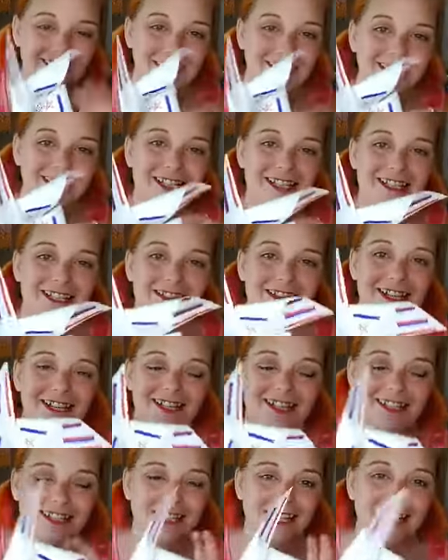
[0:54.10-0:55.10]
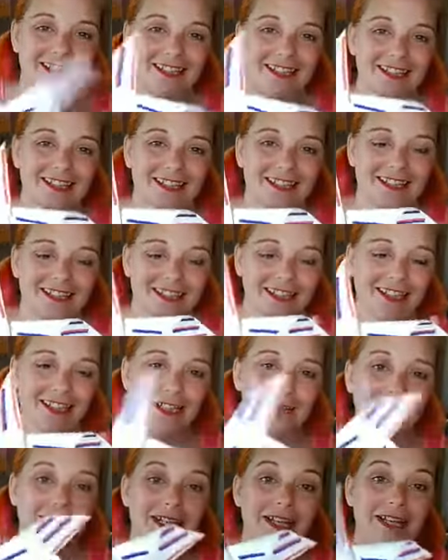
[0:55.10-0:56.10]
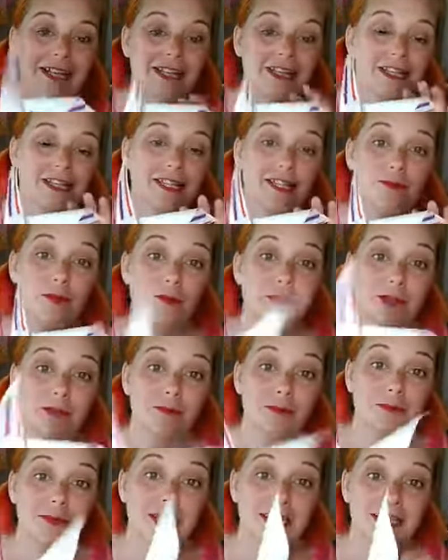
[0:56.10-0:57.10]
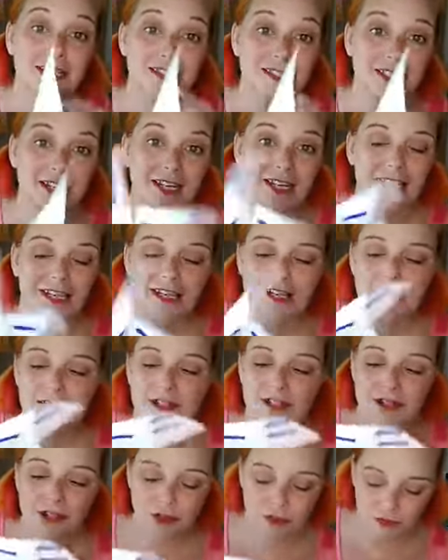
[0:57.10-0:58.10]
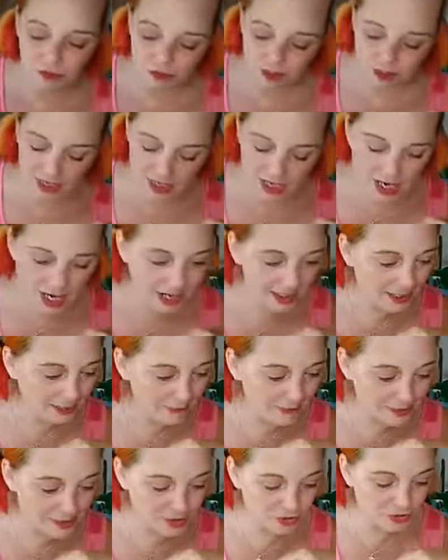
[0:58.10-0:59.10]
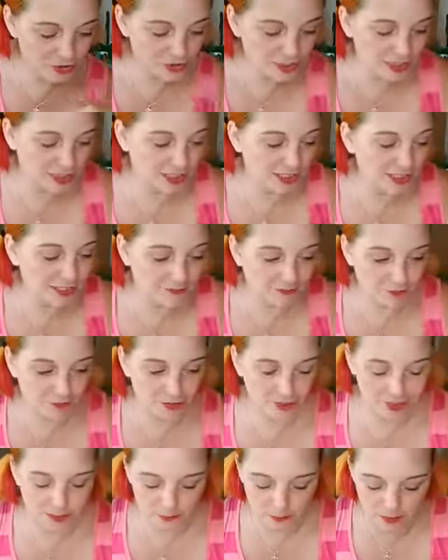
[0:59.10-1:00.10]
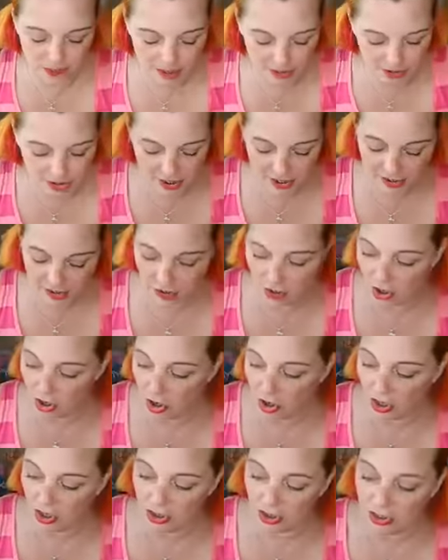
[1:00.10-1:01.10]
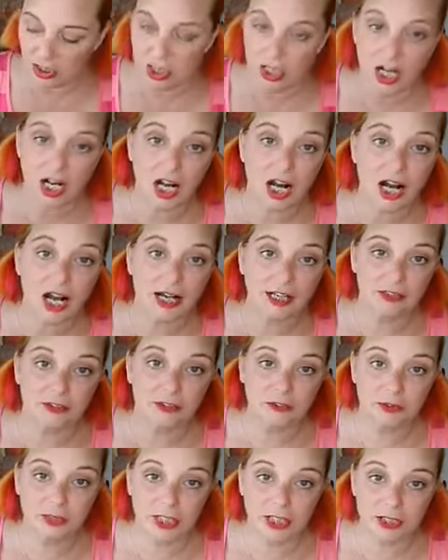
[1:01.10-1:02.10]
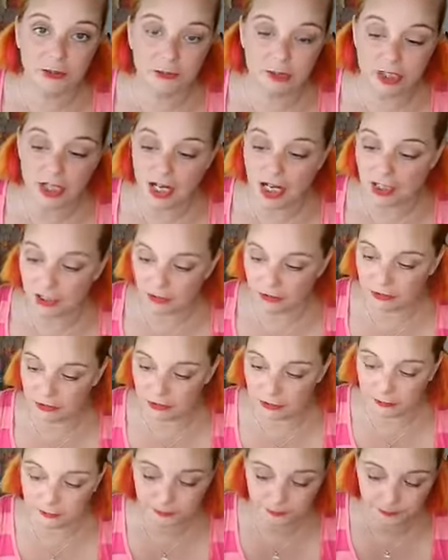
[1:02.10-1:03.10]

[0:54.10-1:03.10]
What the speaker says: Kids like this kind of thing. Anyway, this is what we're going to be making today. So the items that you're going to need for this project are a hot glue gun with hot glue.